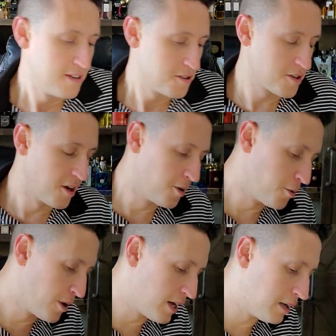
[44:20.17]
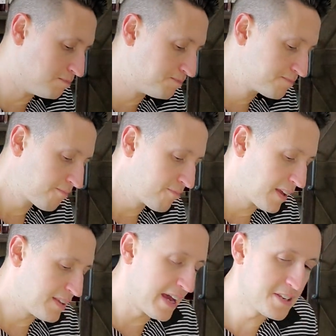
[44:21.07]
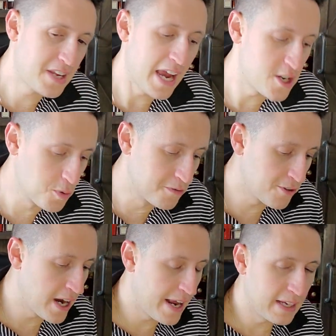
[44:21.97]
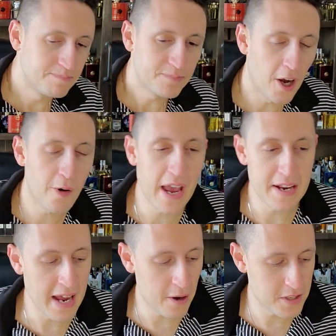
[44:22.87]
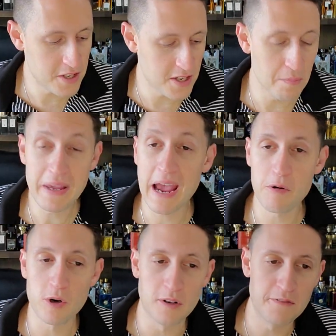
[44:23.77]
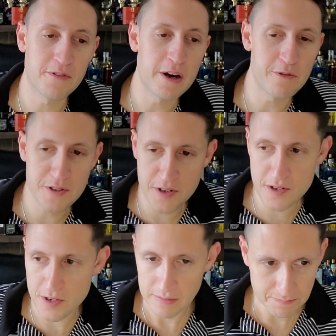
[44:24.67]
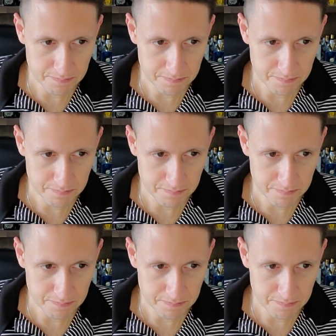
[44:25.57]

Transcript: So, um, that is Casual Friday. Okay, now to some Caron fragrances.